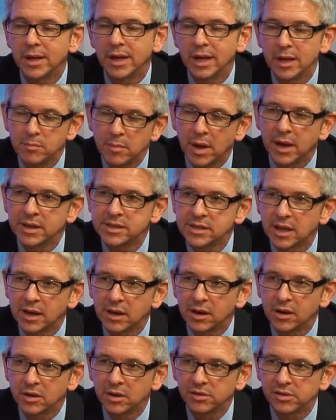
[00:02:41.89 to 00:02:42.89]
It may take
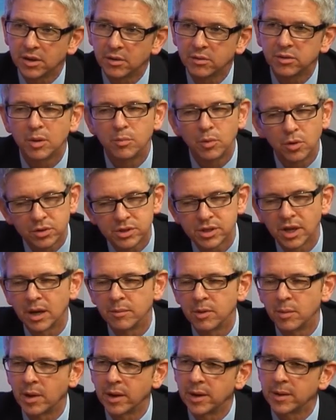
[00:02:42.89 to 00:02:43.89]
longer, so the more
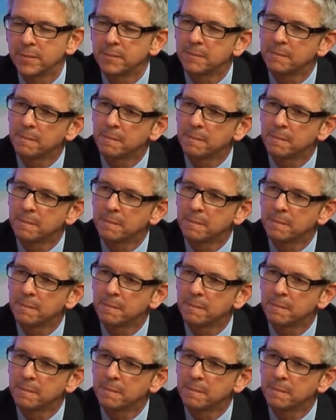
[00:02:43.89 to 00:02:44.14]
time, the better.